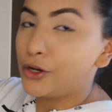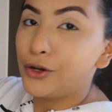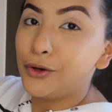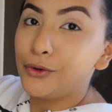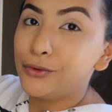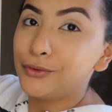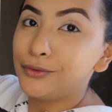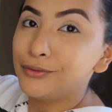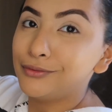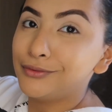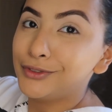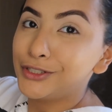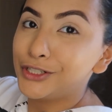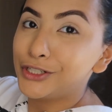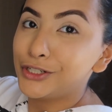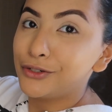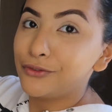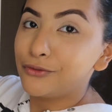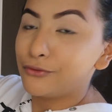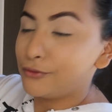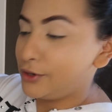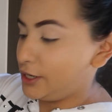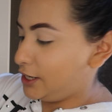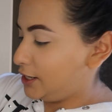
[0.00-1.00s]
Oh, I
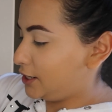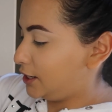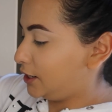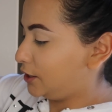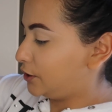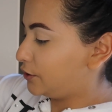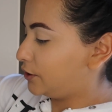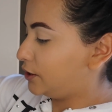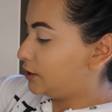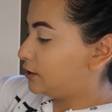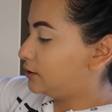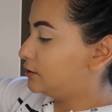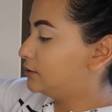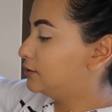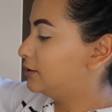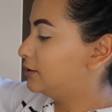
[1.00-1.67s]
should read, Ingrid.